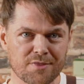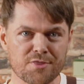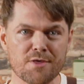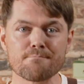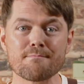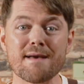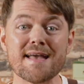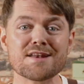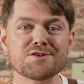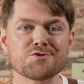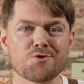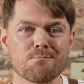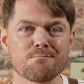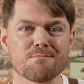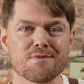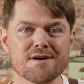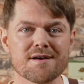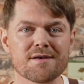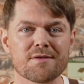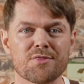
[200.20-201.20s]
The main
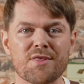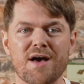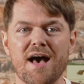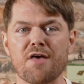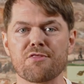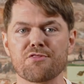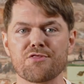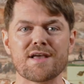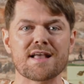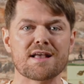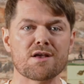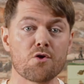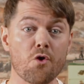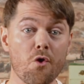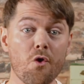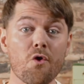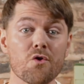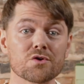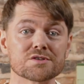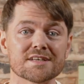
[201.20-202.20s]
number that I think
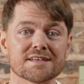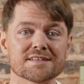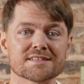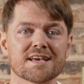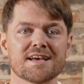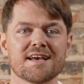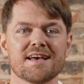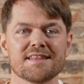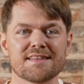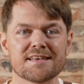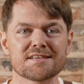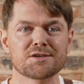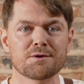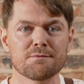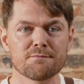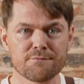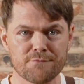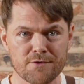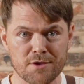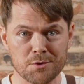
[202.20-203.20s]
causes this
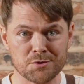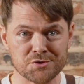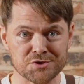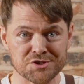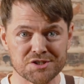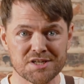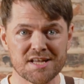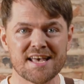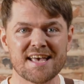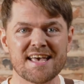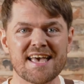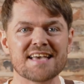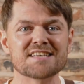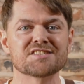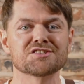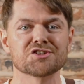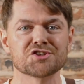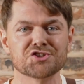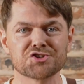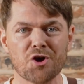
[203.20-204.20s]
confusion
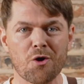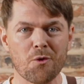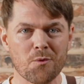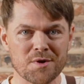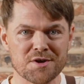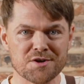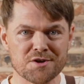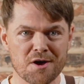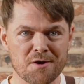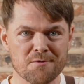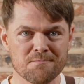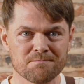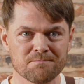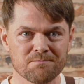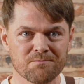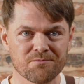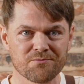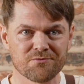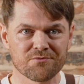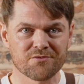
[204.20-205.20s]
is the shot window.
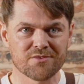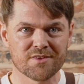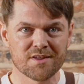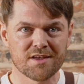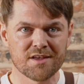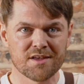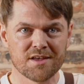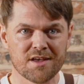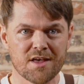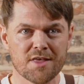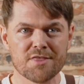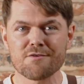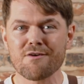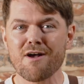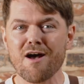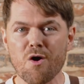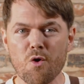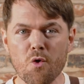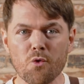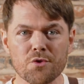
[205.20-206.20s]
There
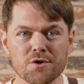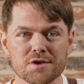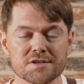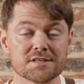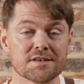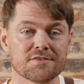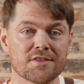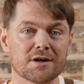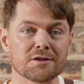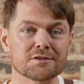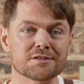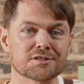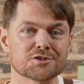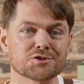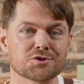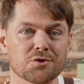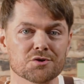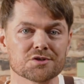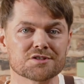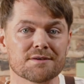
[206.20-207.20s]
are others that I'll
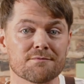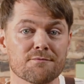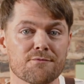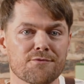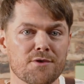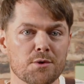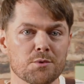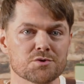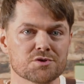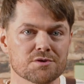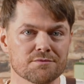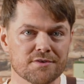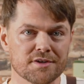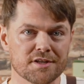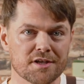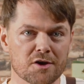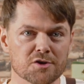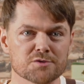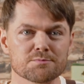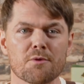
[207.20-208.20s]
discuss in future
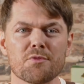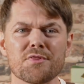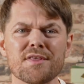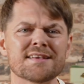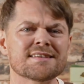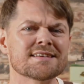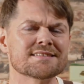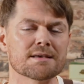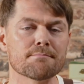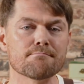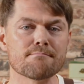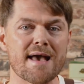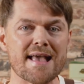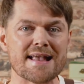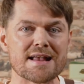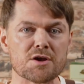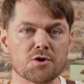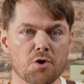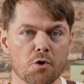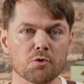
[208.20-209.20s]
videos, but this is a
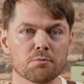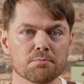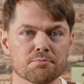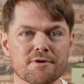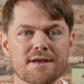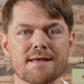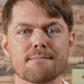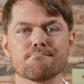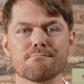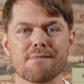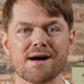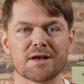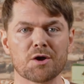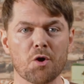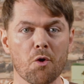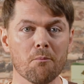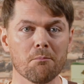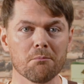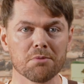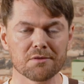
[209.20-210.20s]
main culprit in my
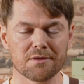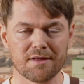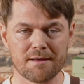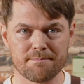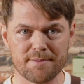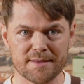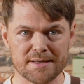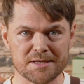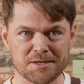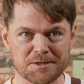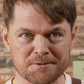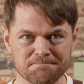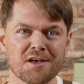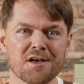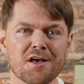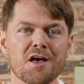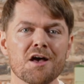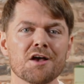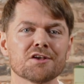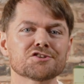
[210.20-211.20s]
humble opinion.
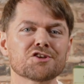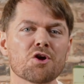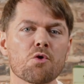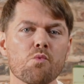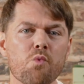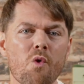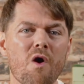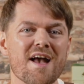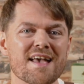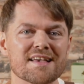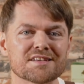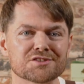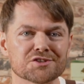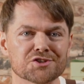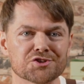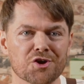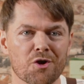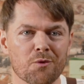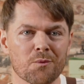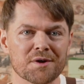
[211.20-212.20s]
So what is the
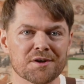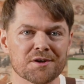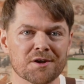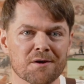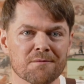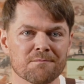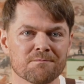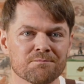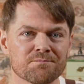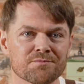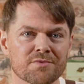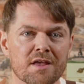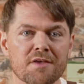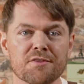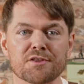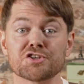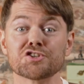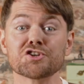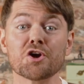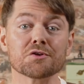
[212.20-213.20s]
shot window? The
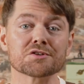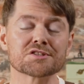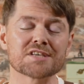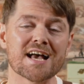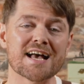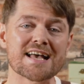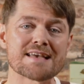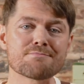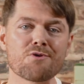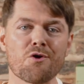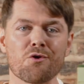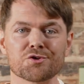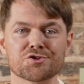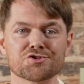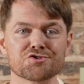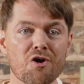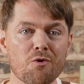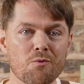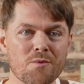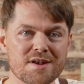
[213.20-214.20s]
shot time or
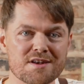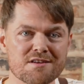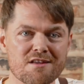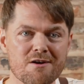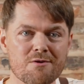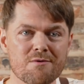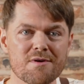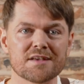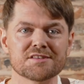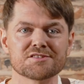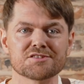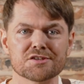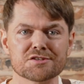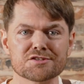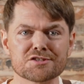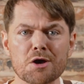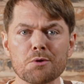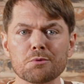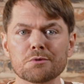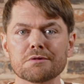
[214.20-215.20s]
shot window is the
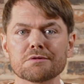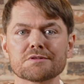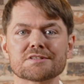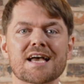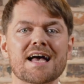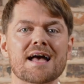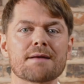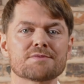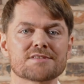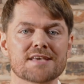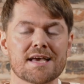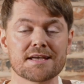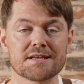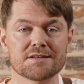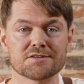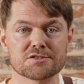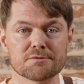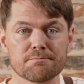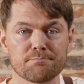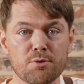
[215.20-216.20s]
total time taken
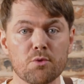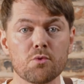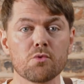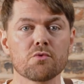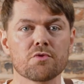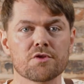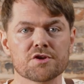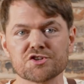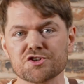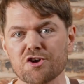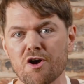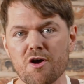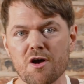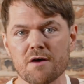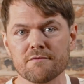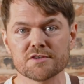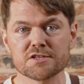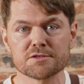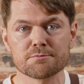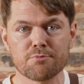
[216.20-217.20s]
to pull the shot of
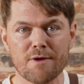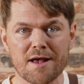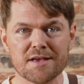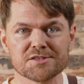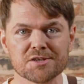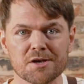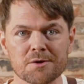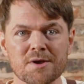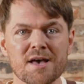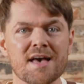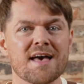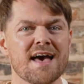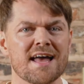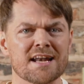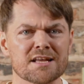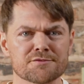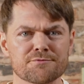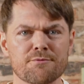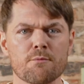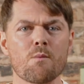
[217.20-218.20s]
espresso and
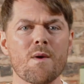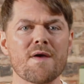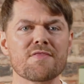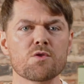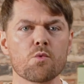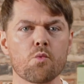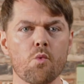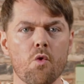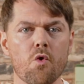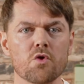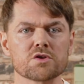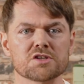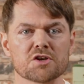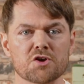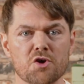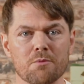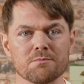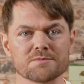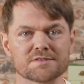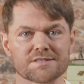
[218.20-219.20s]
it's from when the water
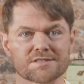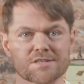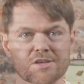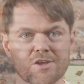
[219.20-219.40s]
comes into